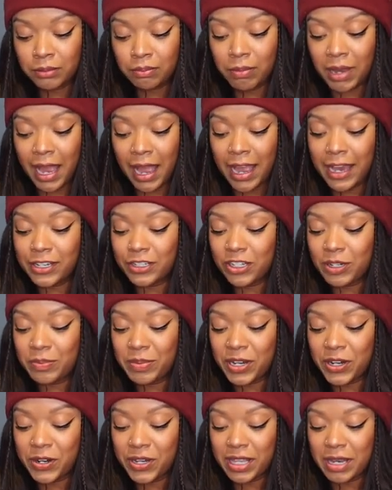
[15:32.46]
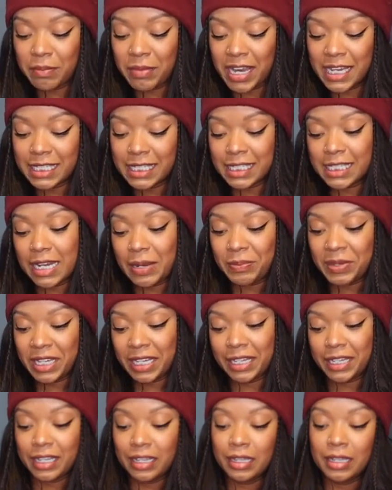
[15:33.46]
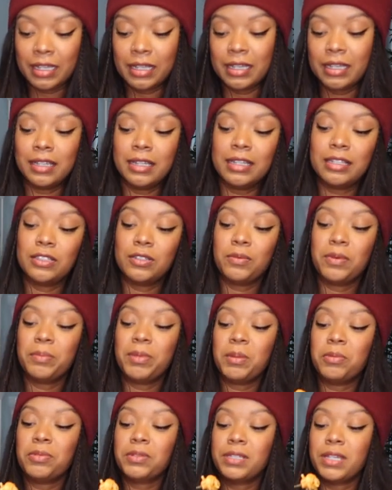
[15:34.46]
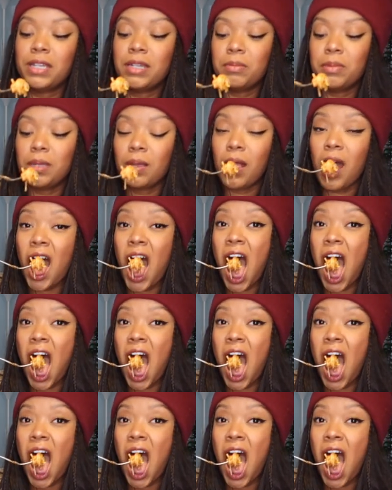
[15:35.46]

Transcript: My eyes are bigger than my stomach. That's what people say to me.